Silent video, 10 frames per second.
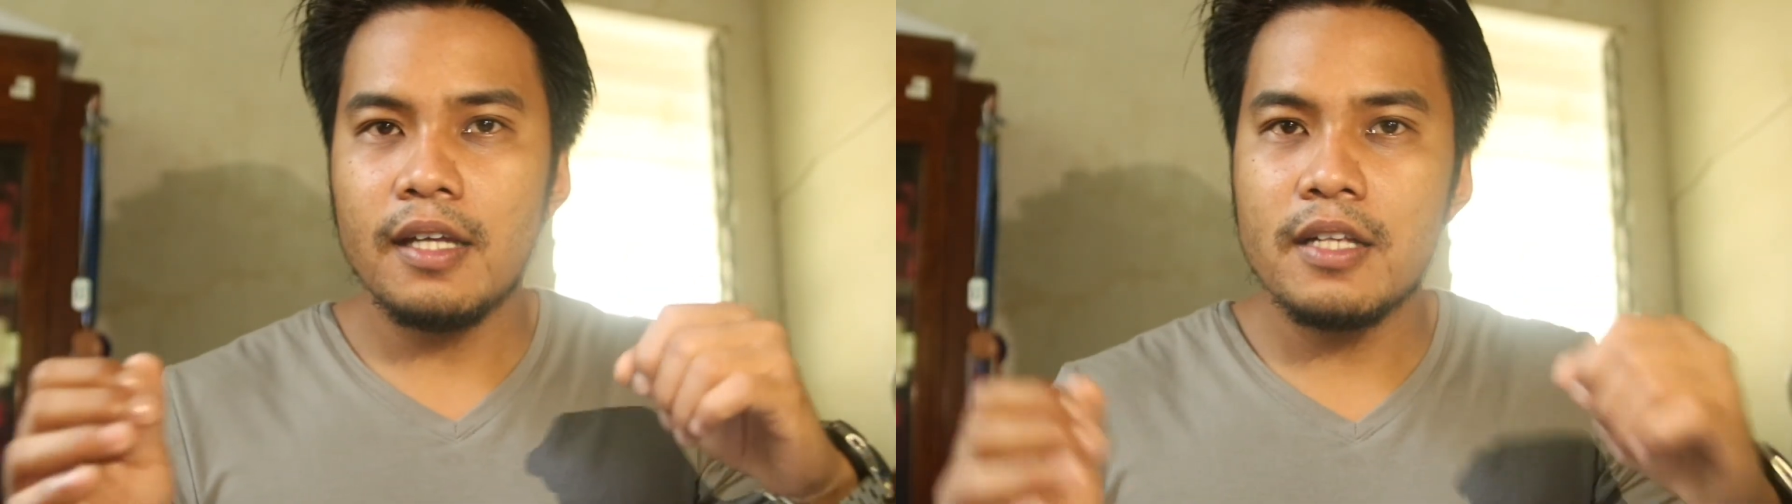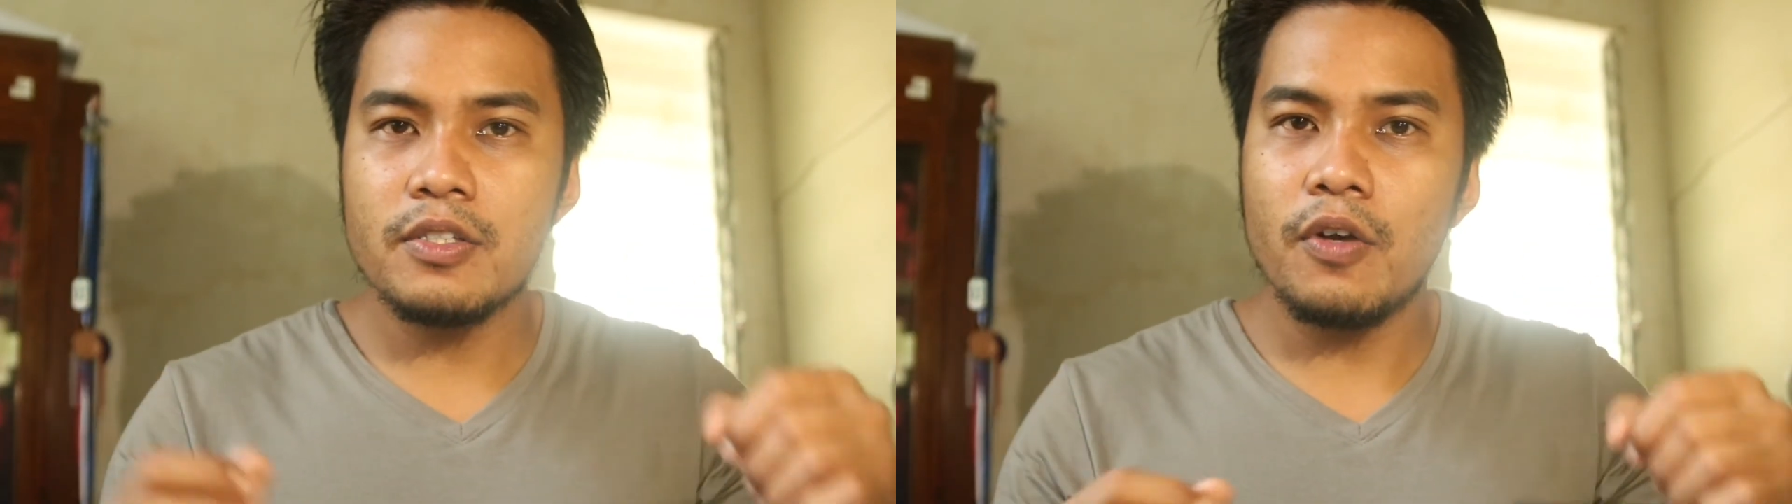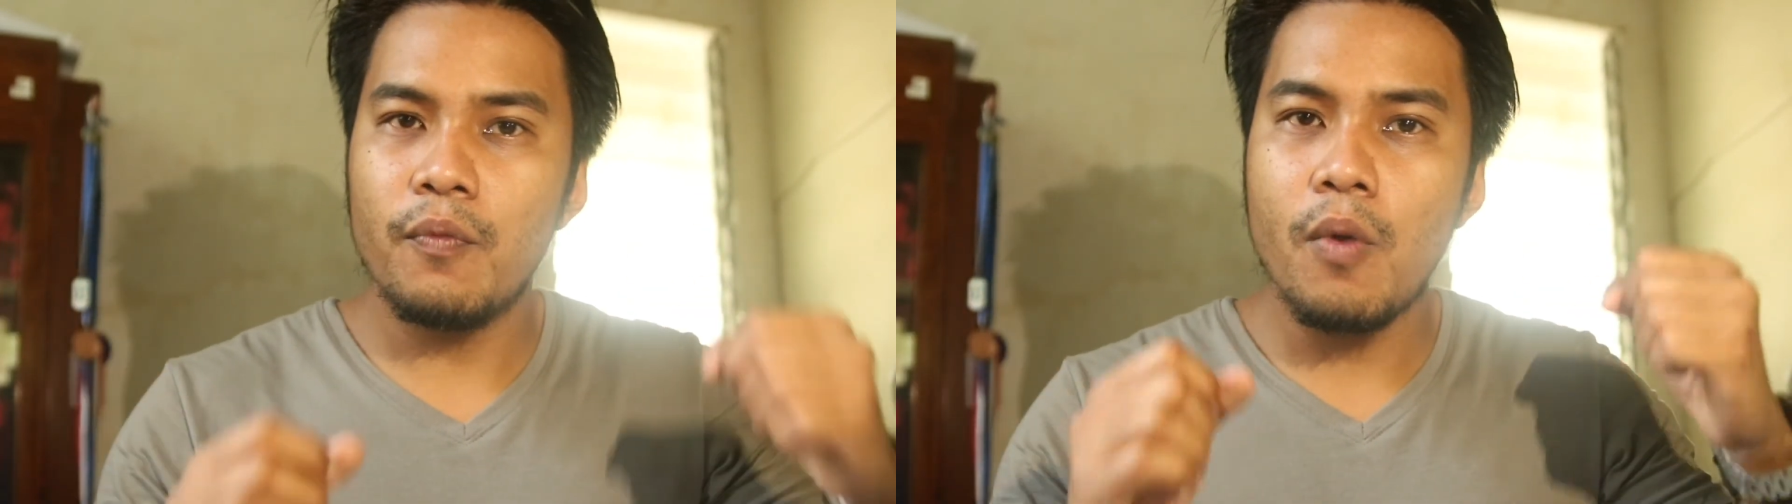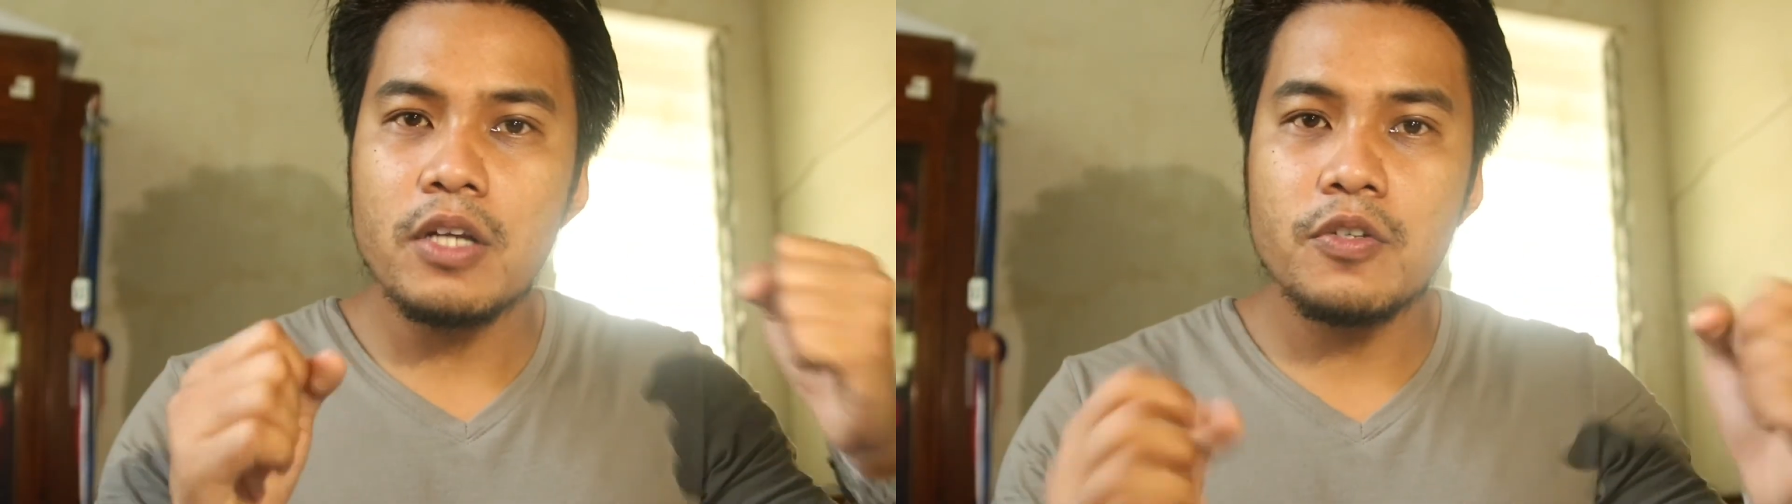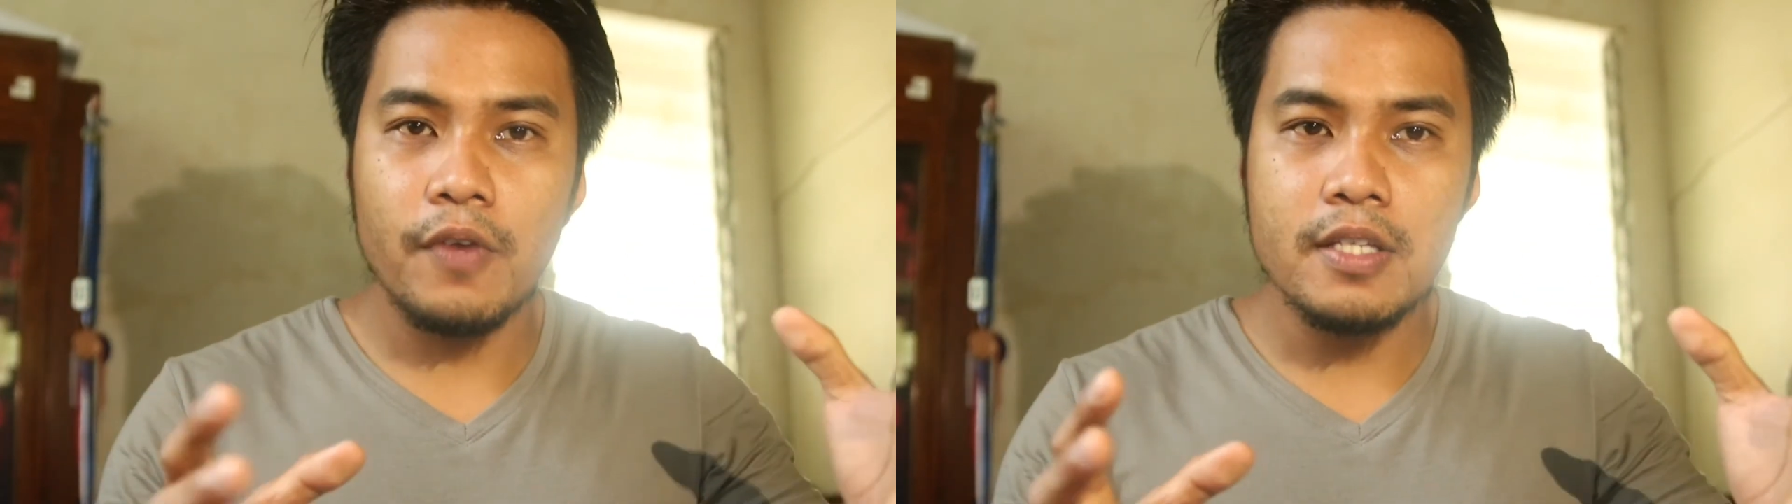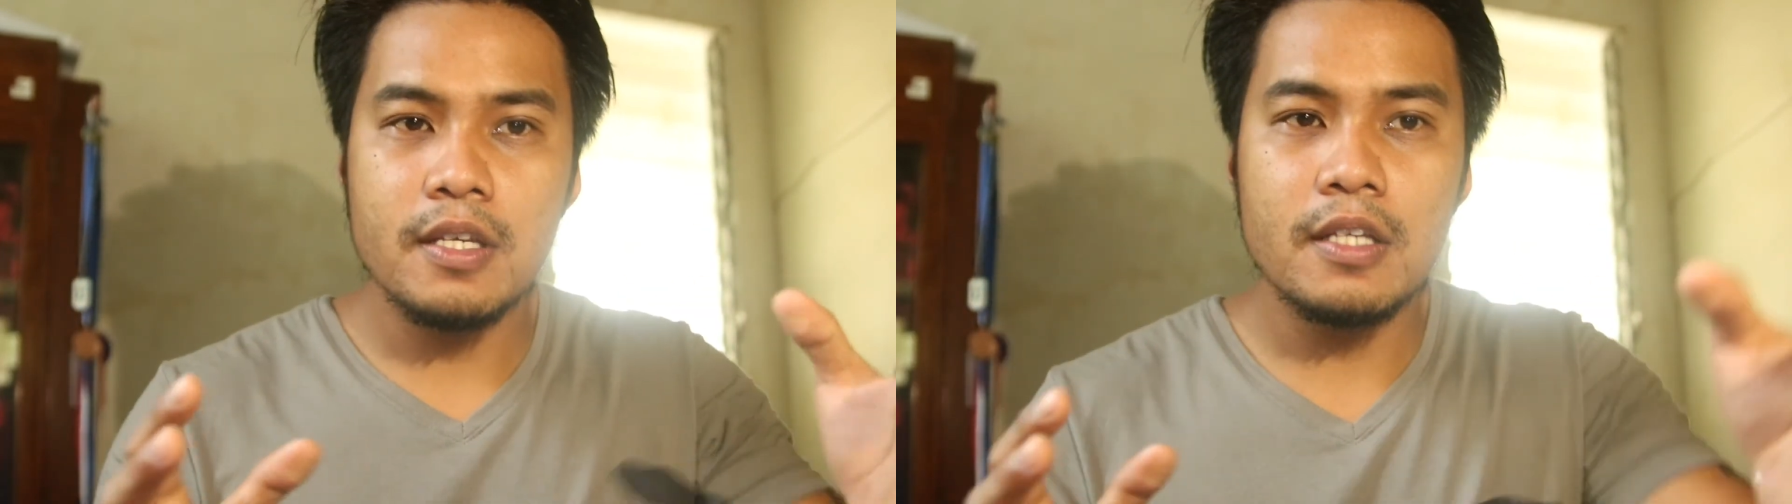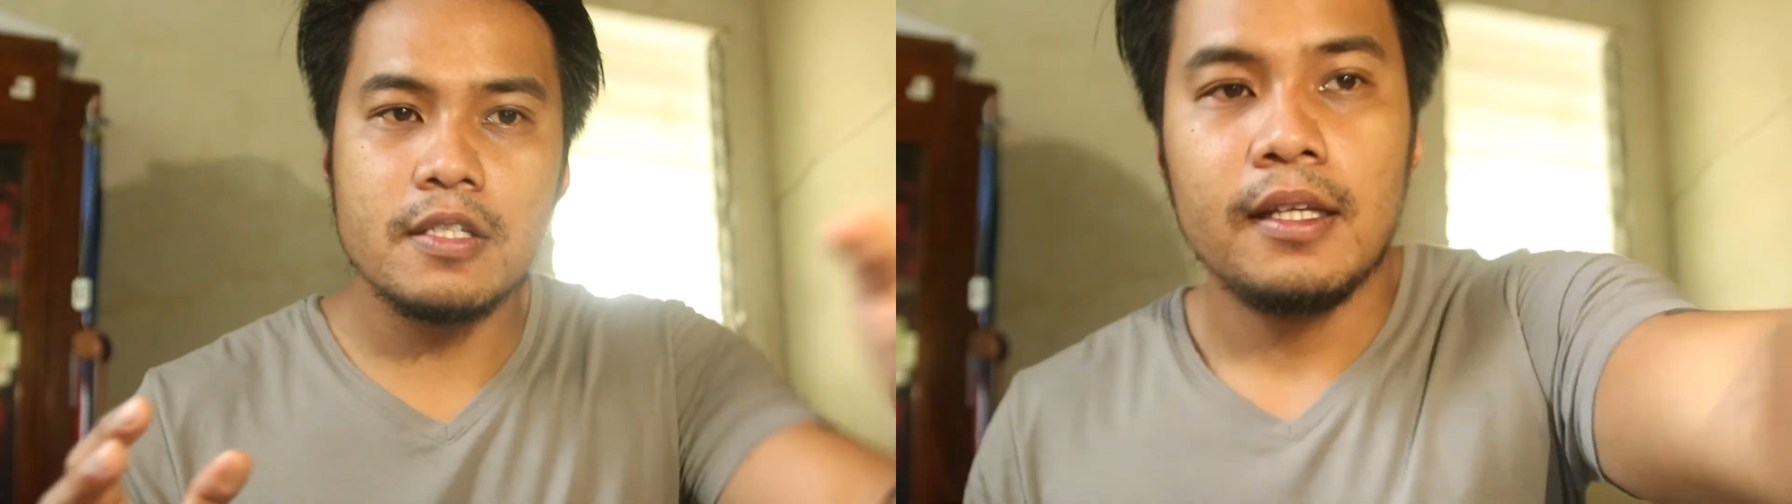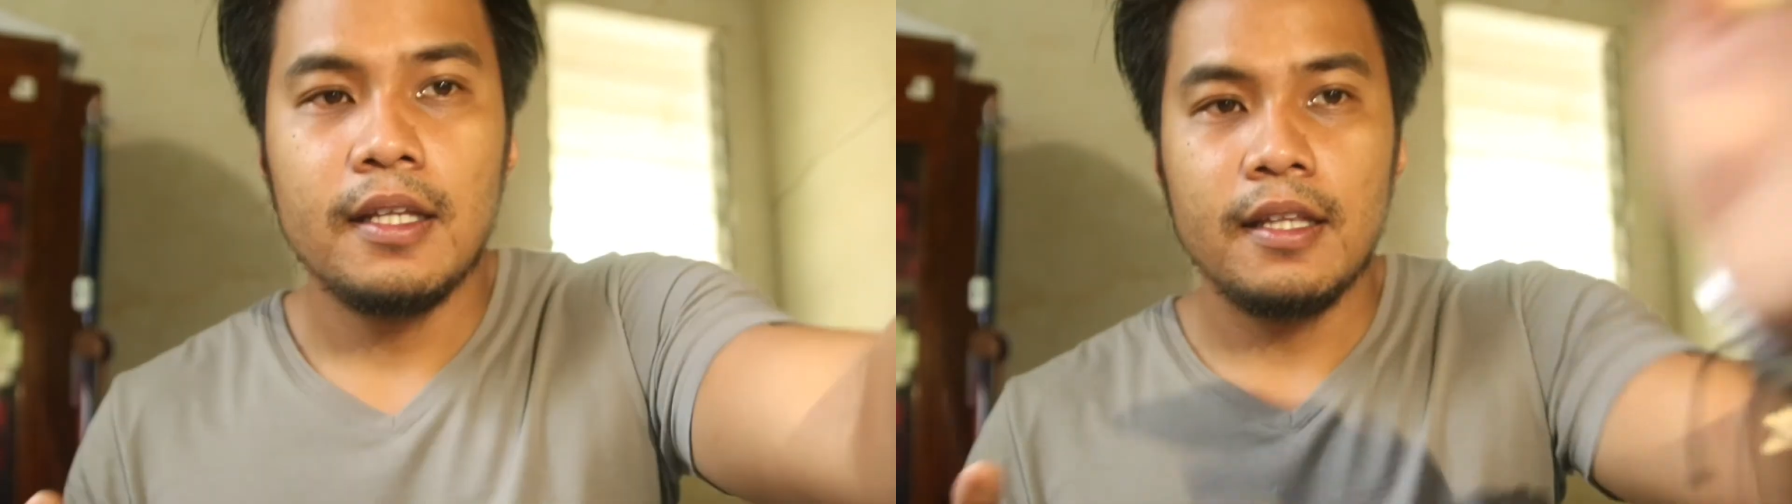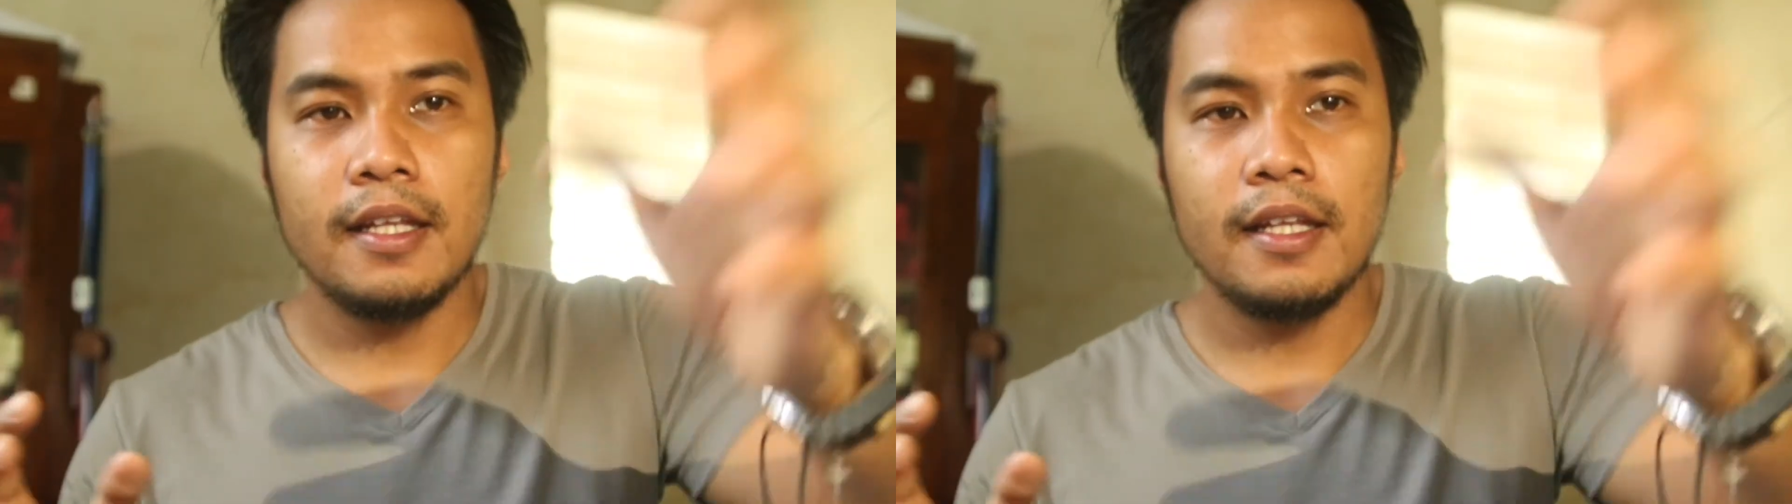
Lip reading: tons of watch faces